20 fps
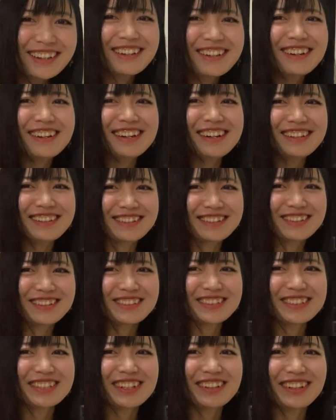I'm so
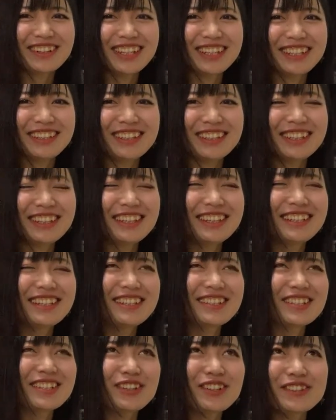sorry.
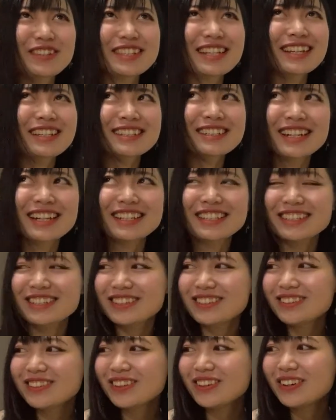So sometimes
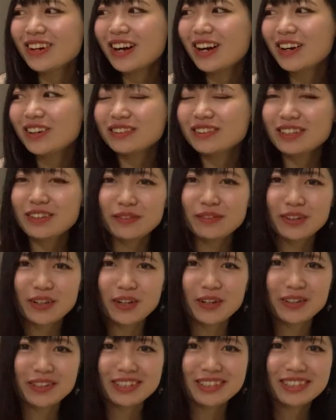you know how
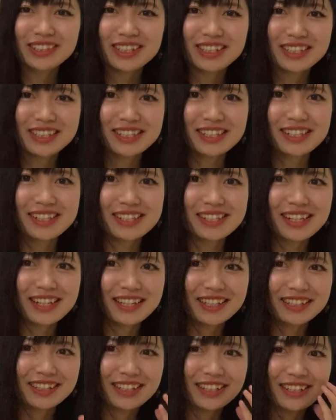difficult it is. It's
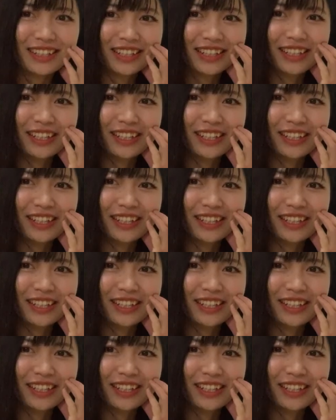like the